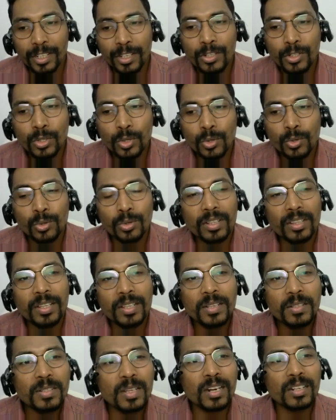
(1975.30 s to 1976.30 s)
So
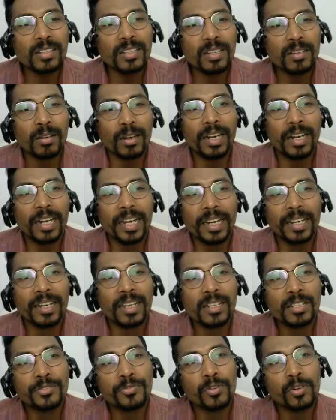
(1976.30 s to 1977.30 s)
these are the
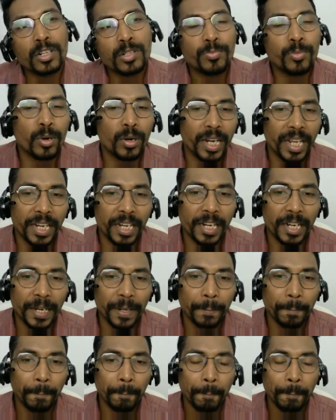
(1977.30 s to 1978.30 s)
criteria for
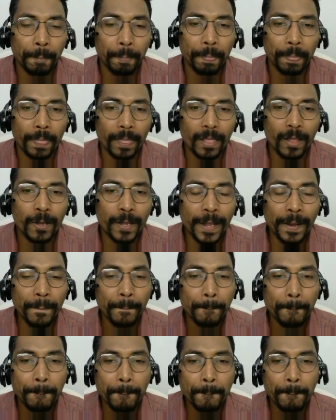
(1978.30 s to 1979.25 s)
spontaneity. Okay.